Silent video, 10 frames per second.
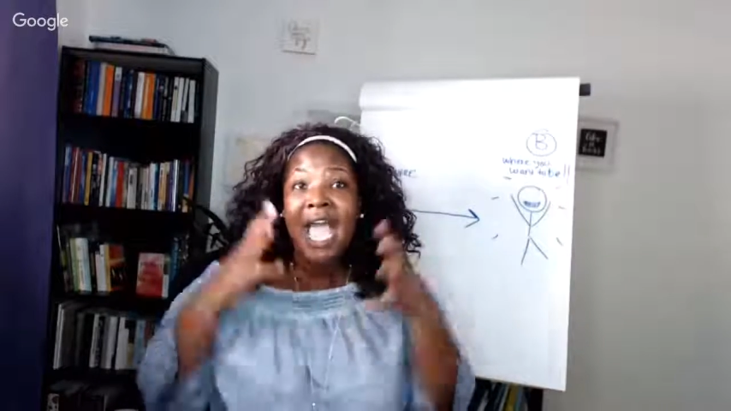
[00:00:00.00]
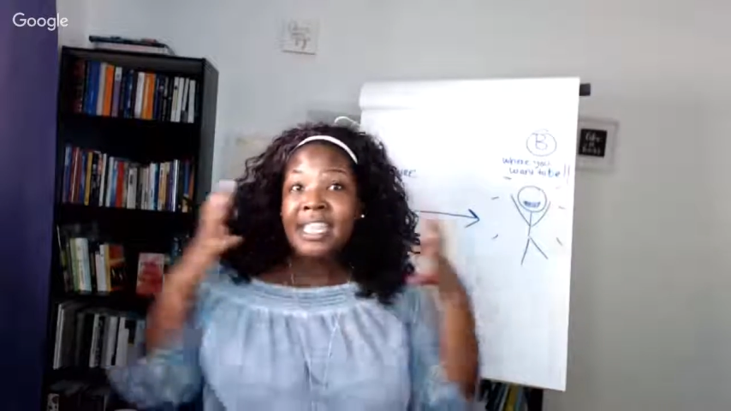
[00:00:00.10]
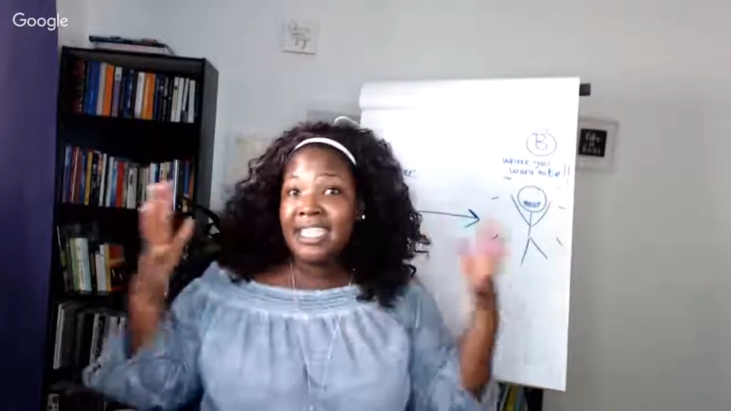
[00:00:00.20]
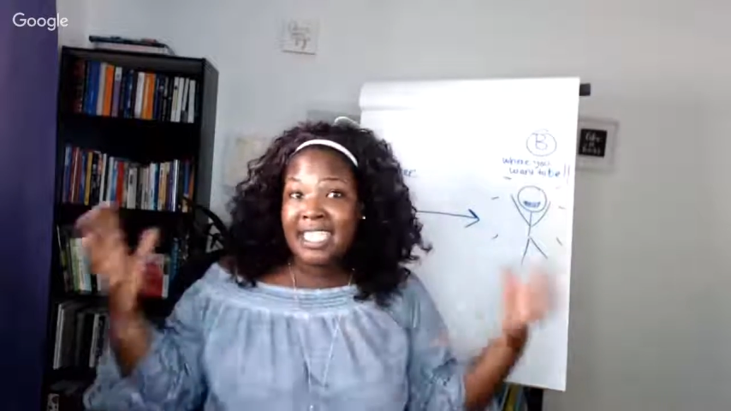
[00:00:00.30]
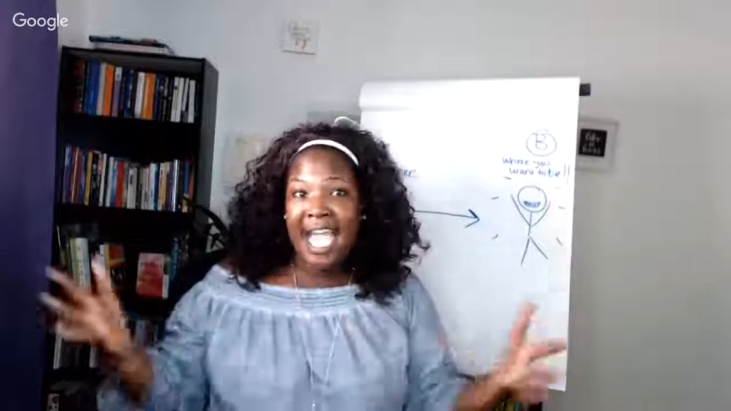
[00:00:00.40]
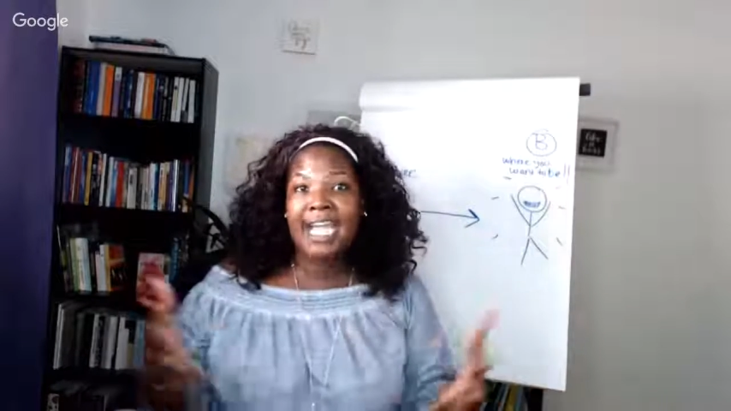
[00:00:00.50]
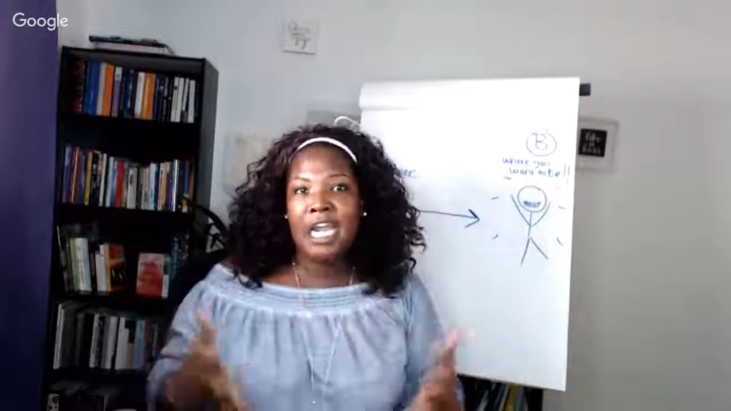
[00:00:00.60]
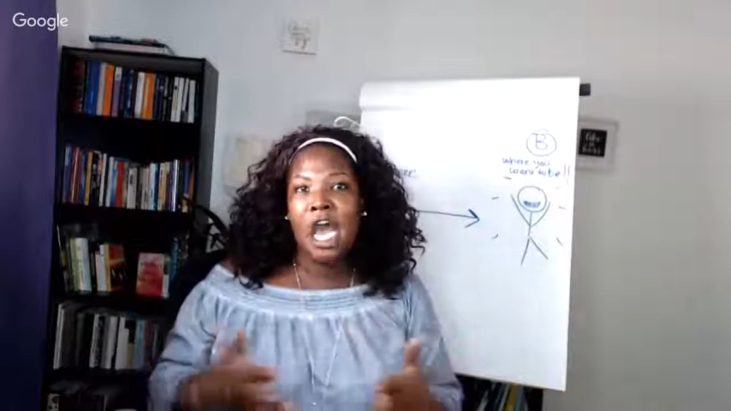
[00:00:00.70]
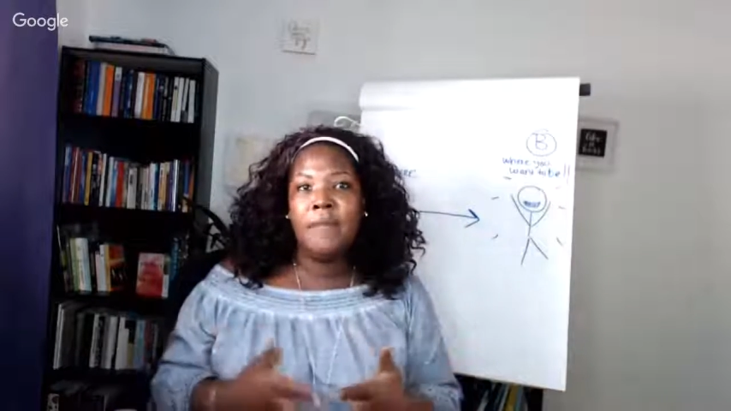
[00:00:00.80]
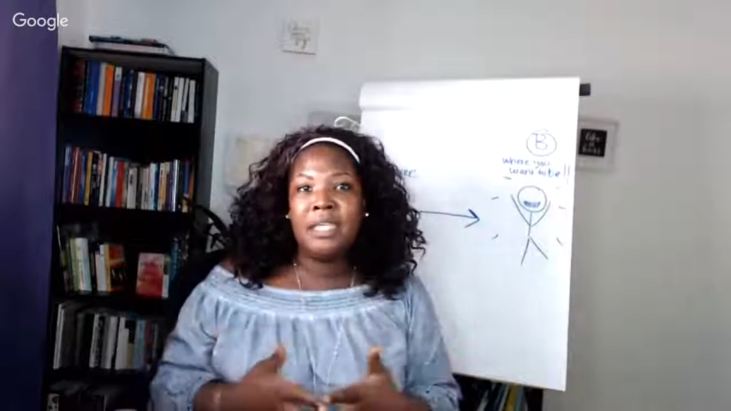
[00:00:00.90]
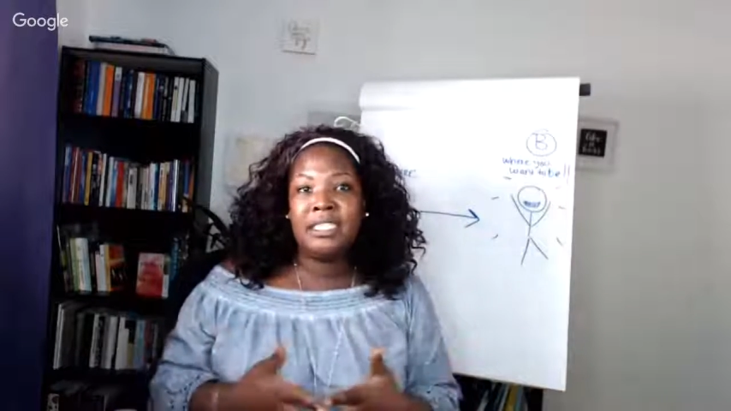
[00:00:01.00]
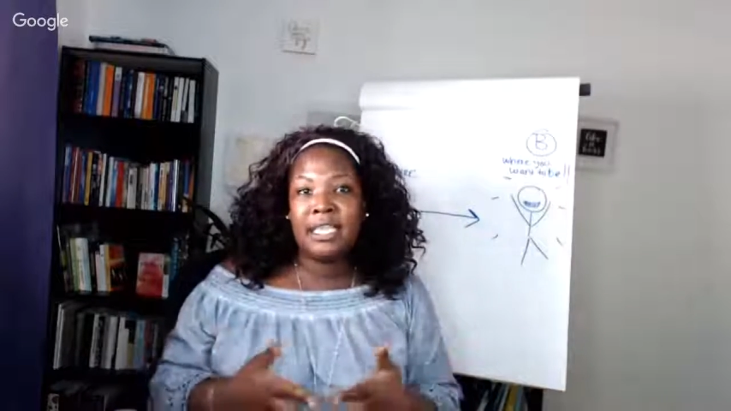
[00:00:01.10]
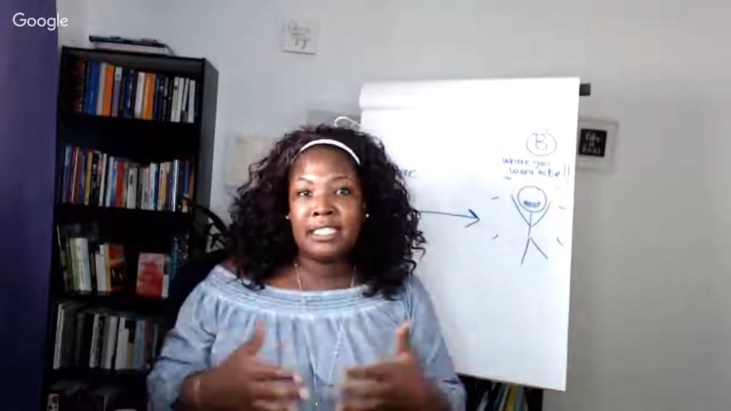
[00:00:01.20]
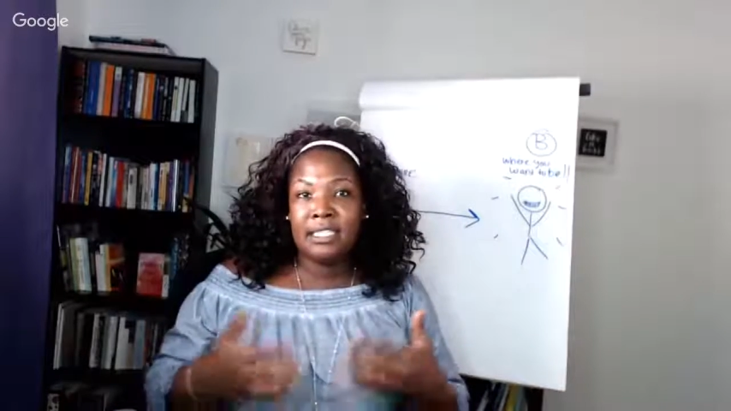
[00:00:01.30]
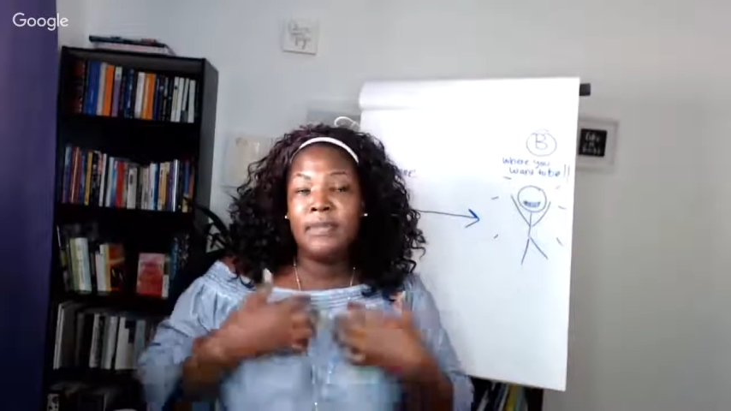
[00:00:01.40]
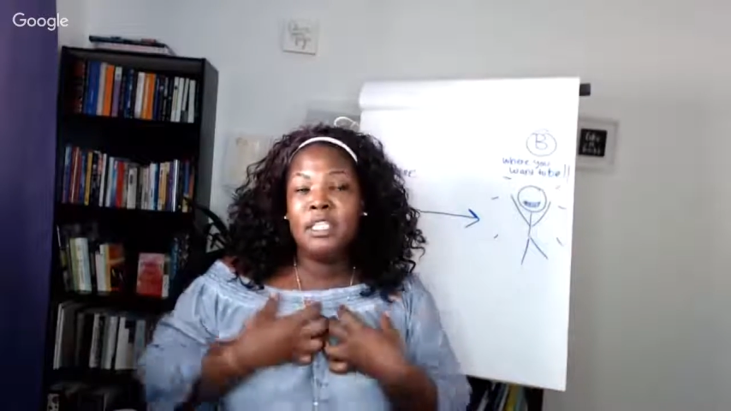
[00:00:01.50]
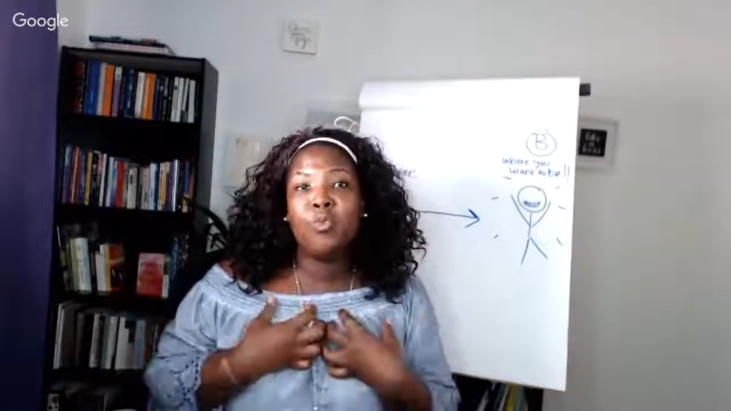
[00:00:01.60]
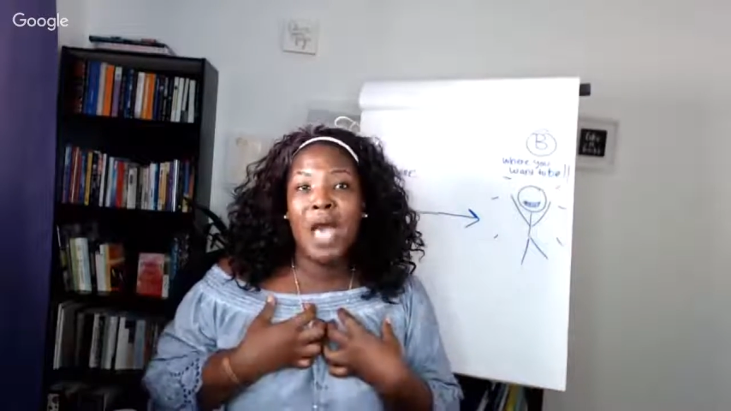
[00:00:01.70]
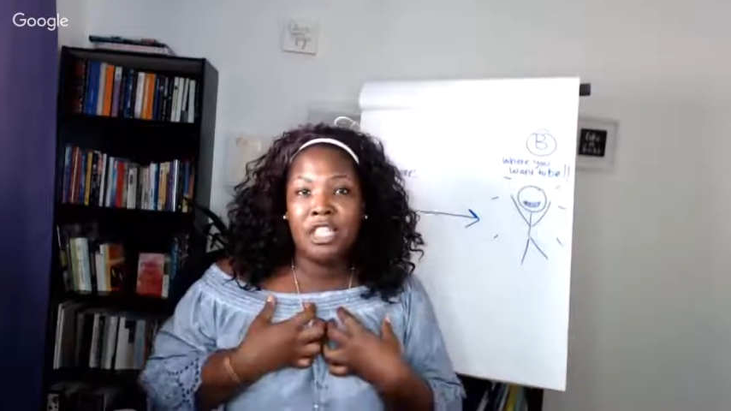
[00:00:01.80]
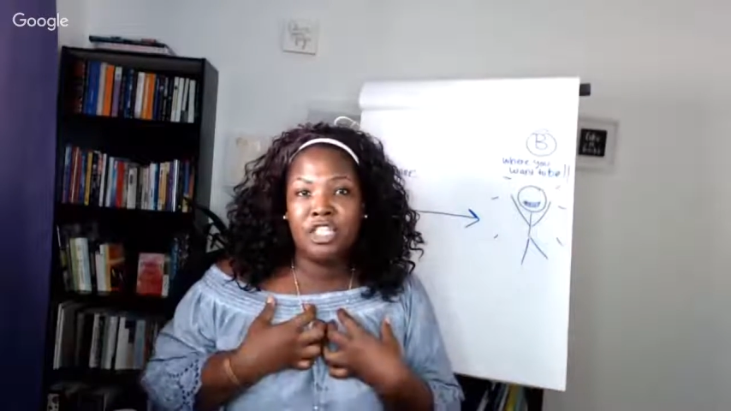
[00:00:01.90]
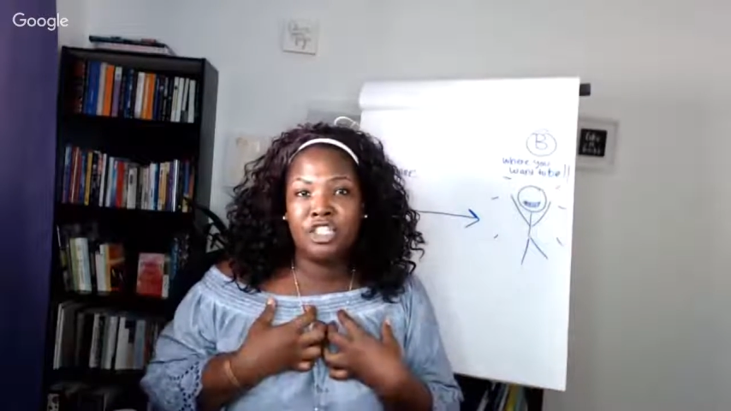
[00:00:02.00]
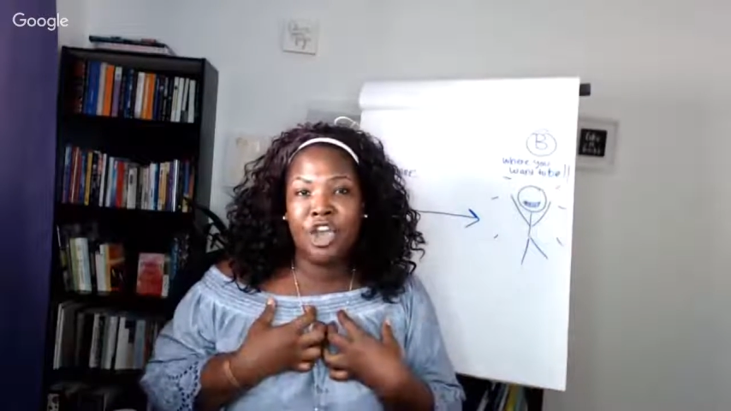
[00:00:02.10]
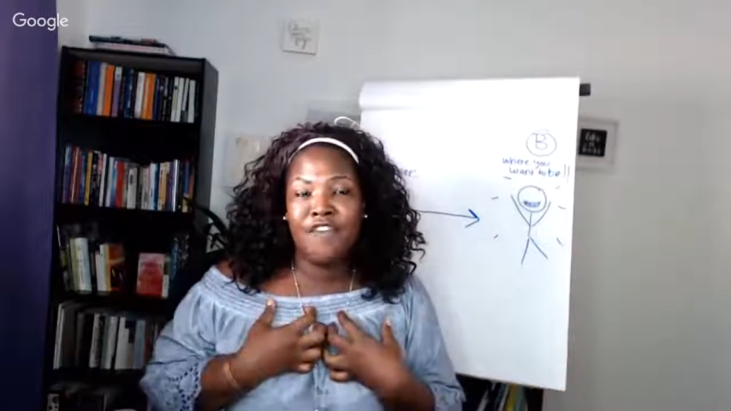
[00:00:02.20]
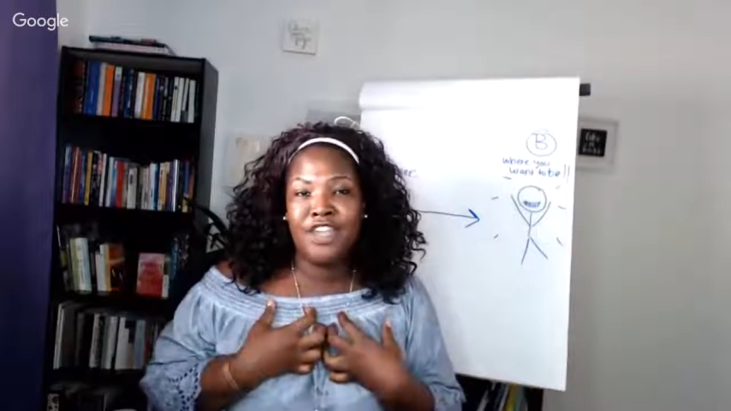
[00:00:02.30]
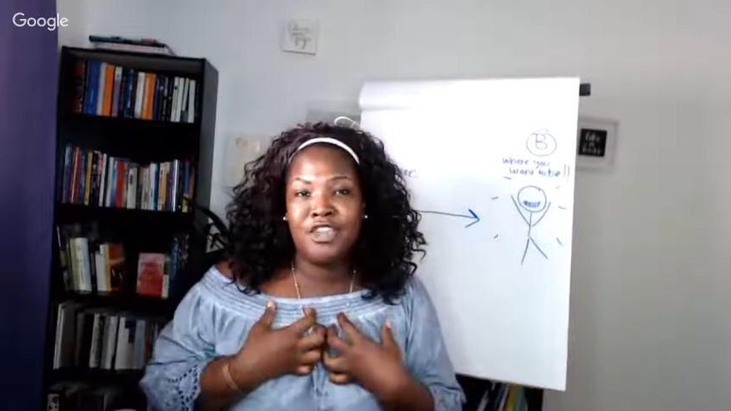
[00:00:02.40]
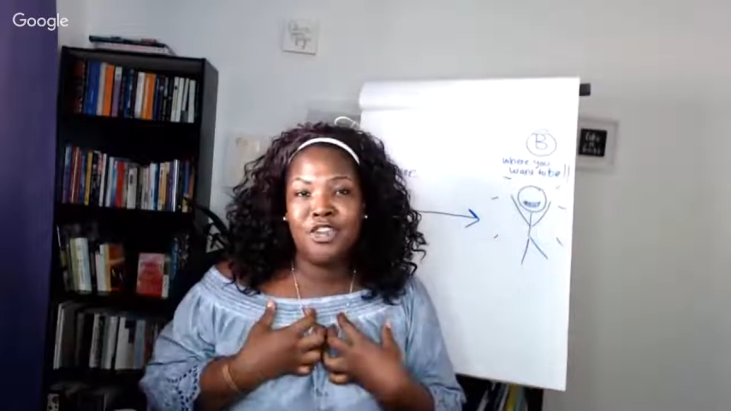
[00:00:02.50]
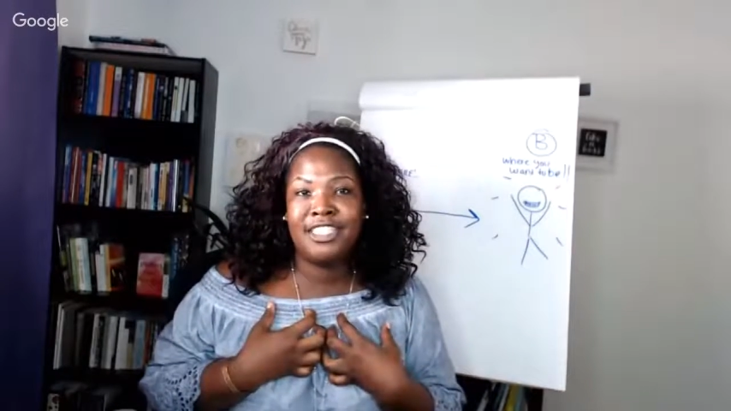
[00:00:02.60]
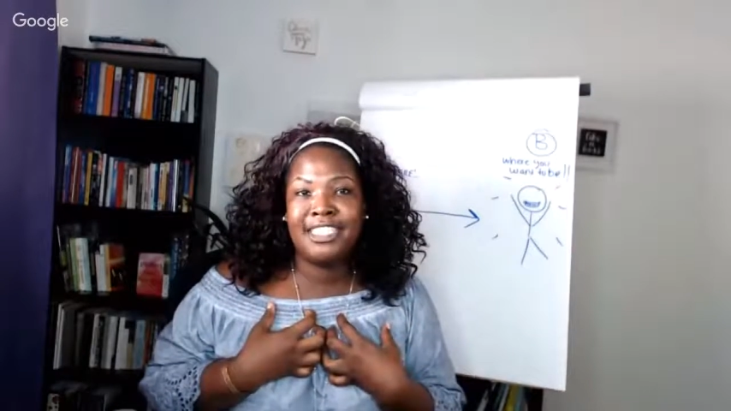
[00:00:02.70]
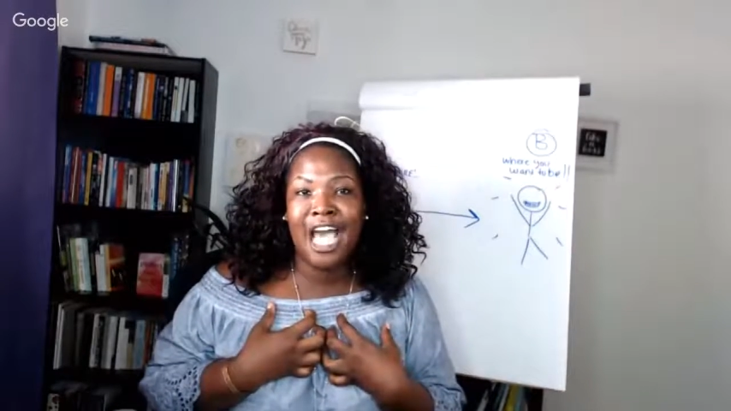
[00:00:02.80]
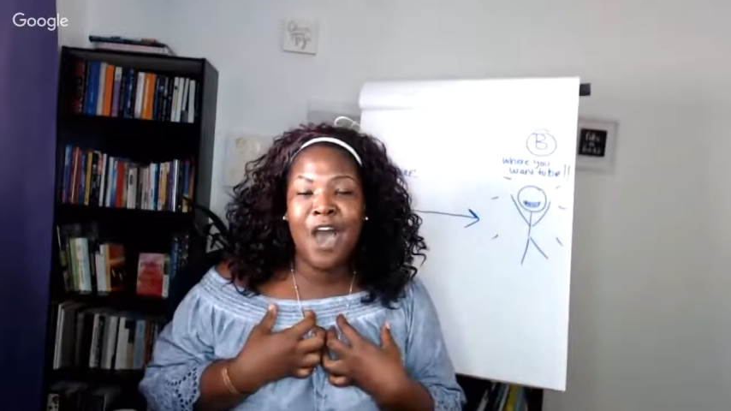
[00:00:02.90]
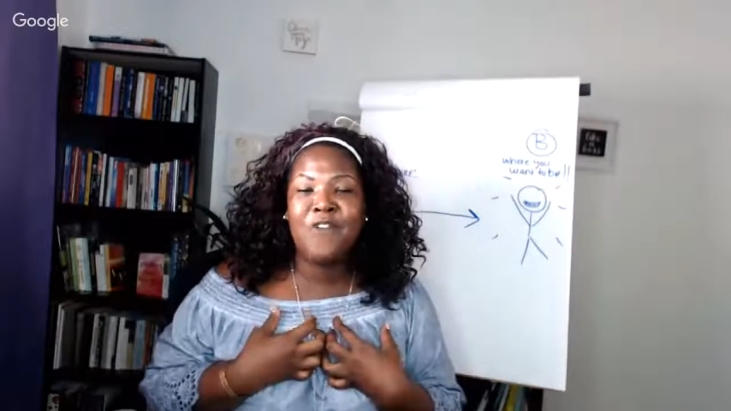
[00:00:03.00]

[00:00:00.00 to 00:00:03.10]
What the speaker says: this economic system as well as serving yourself.